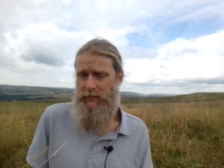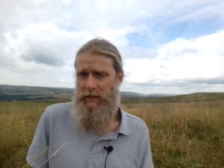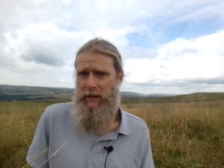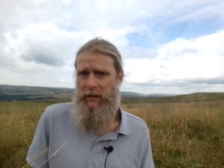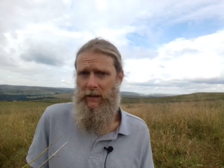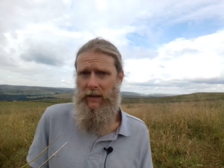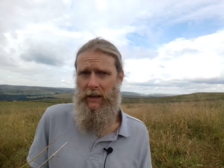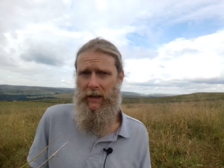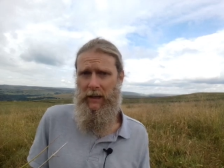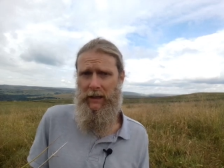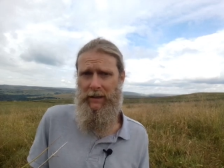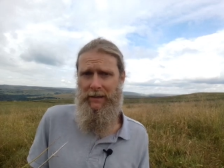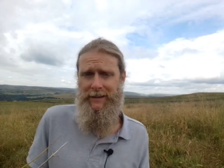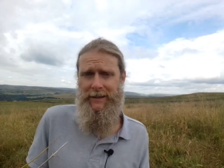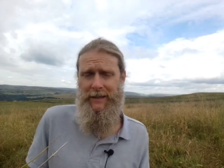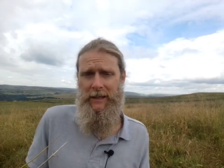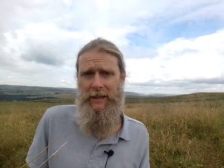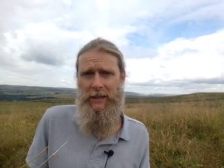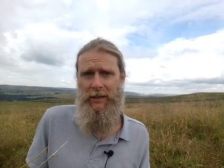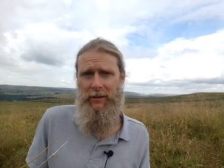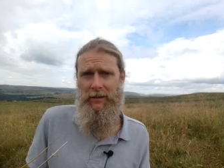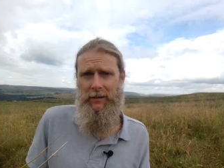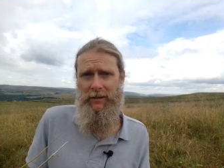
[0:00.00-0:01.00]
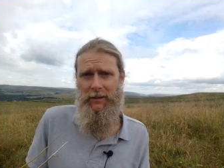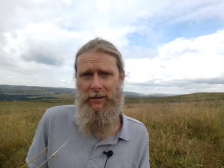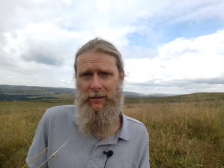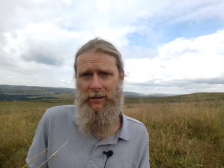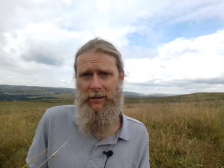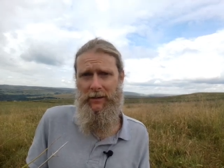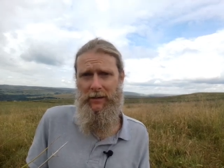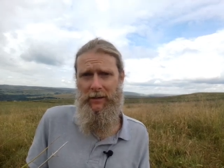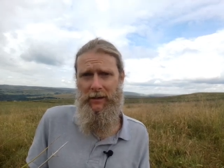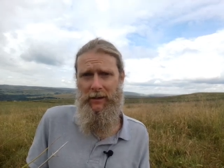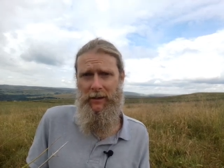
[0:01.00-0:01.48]
and that continued,
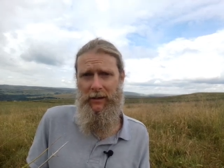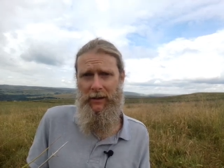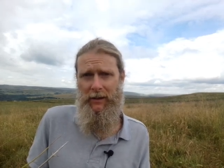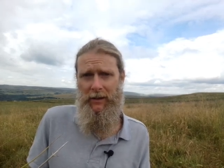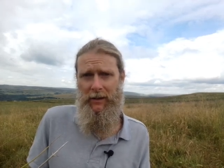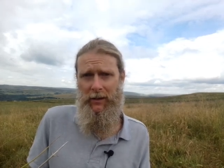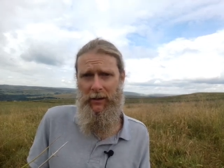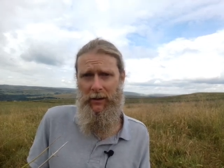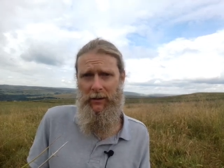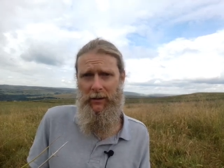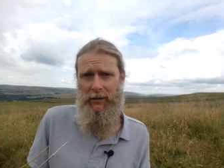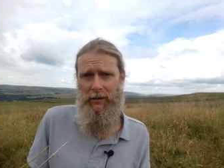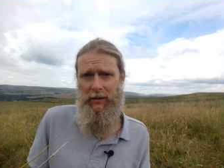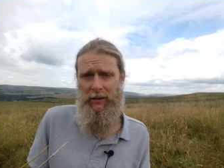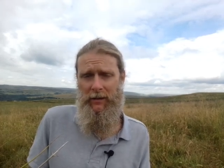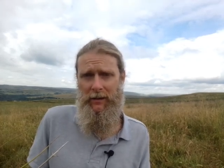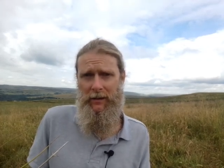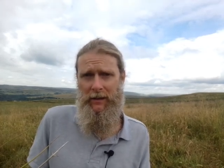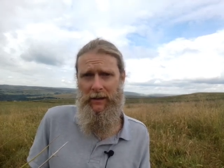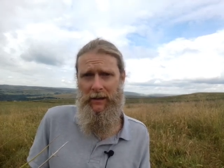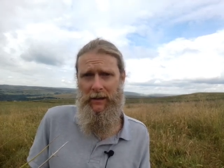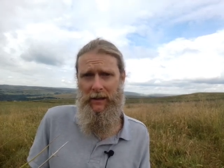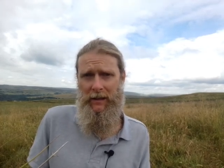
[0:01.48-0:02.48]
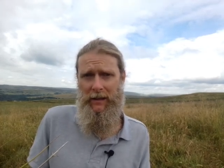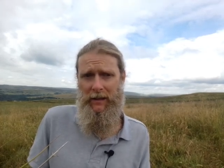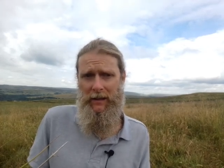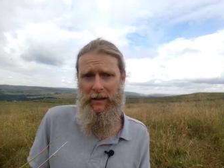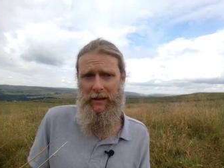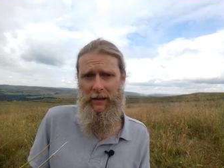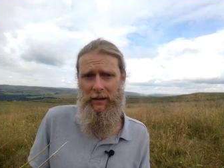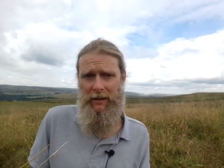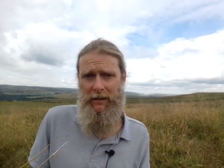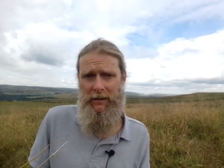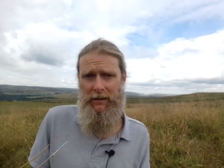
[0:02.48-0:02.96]
you know.
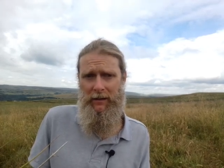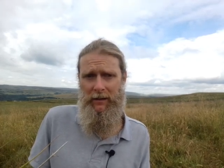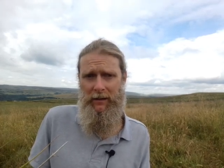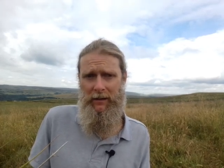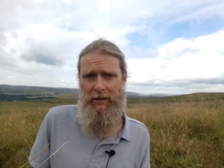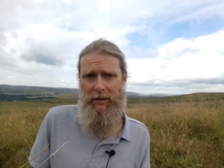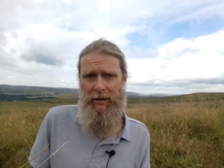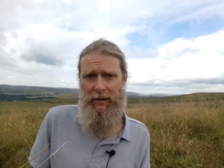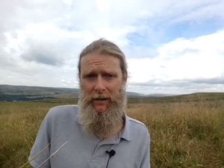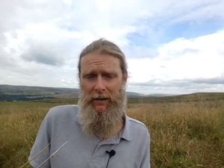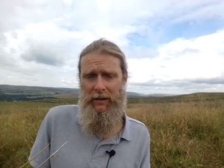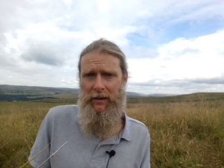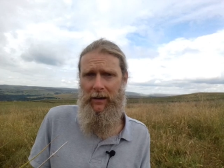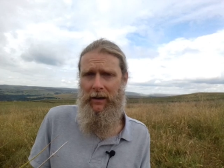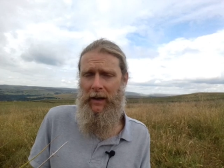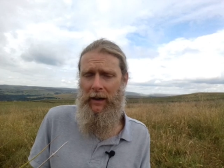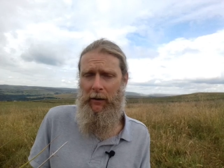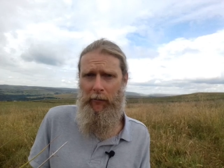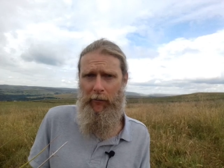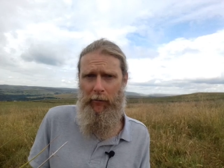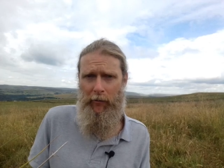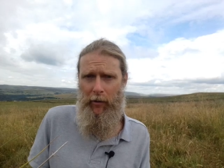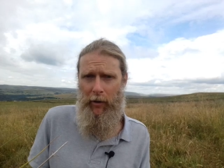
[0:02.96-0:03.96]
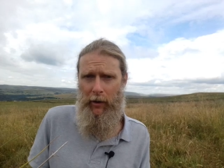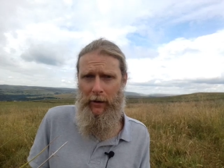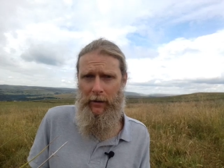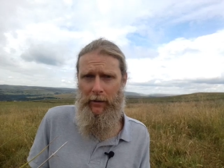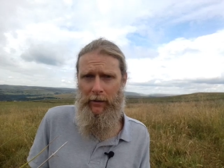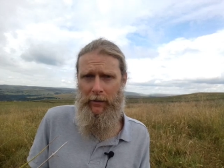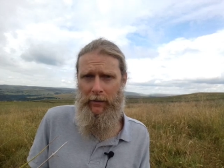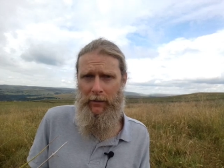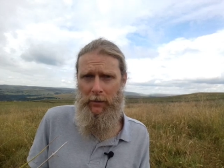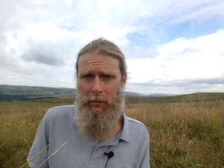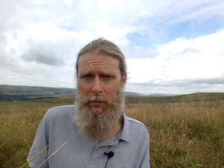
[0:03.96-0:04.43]
And I didn't have
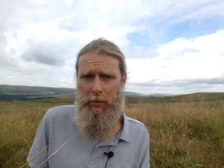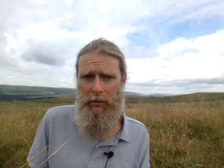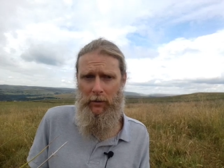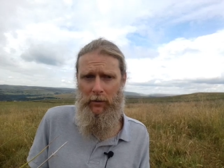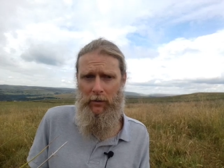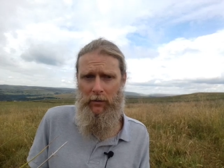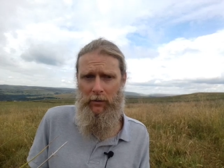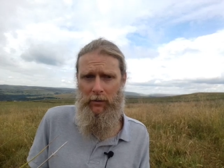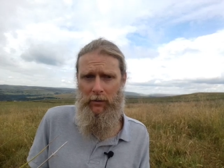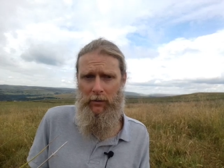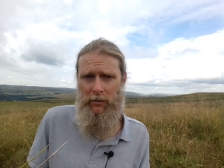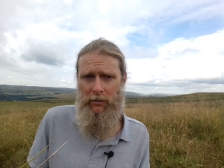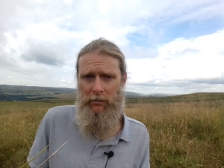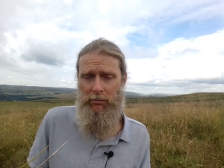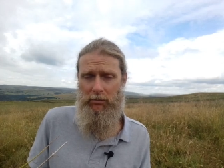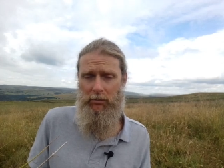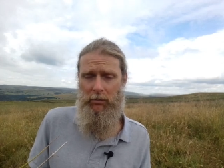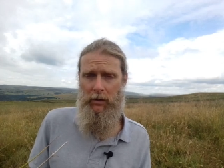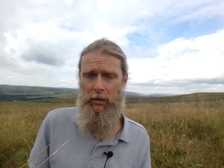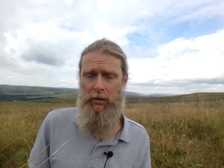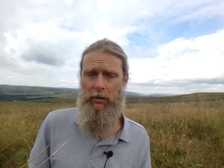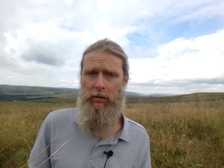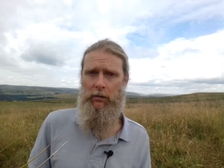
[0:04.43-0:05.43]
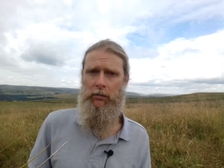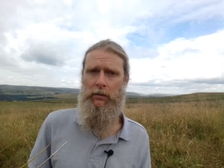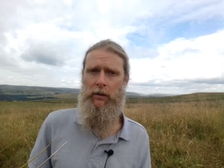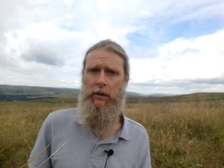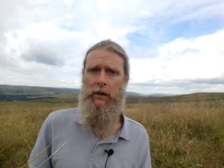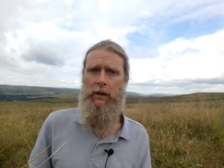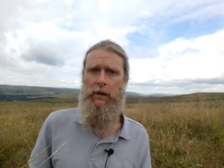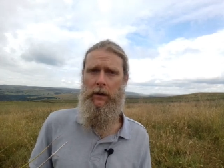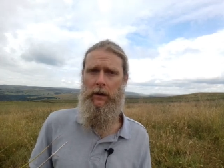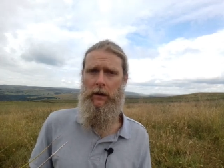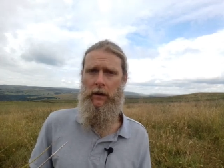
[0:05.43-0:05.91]
friends because, well,
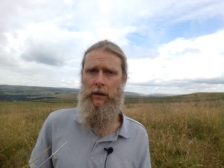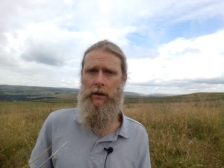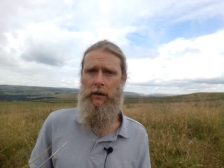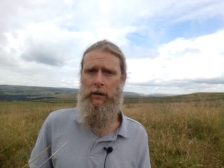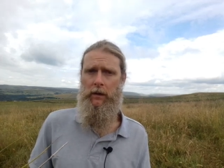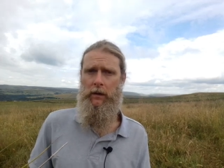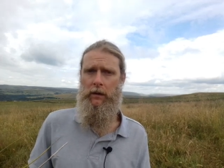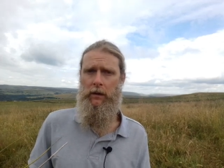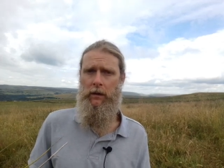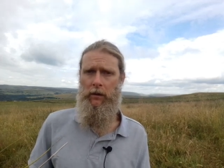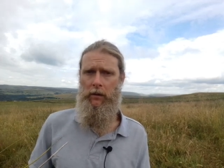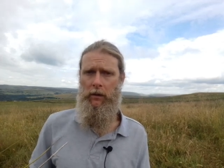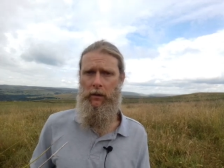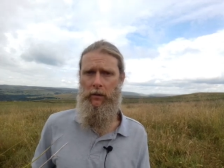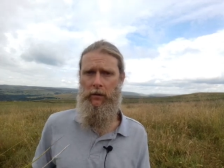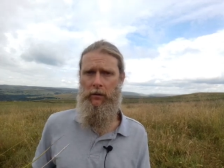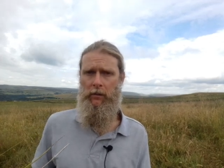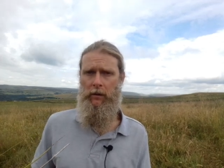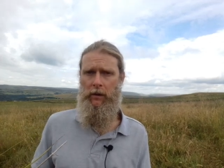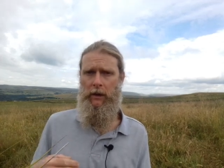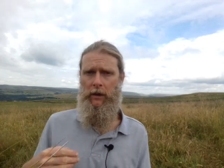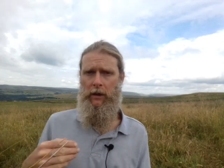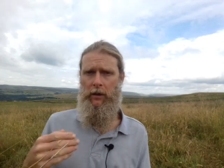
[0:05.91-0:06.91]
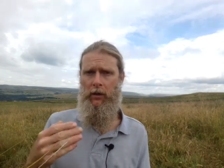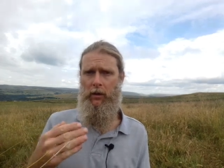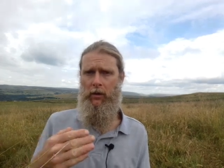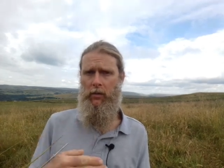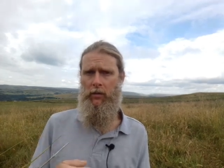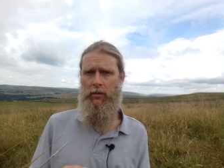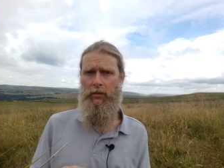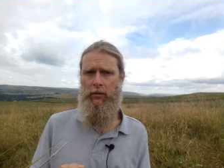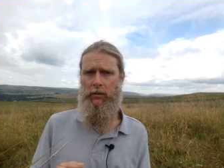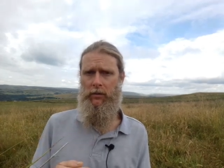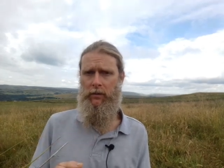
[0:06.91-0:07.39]
you know, I was very
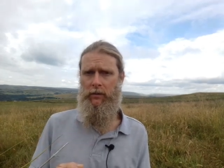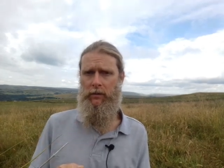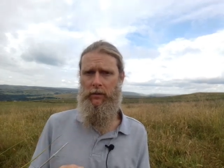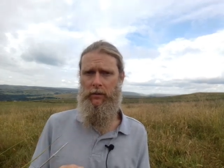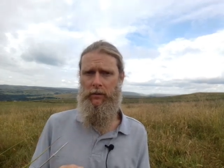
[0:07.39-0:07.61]
cold.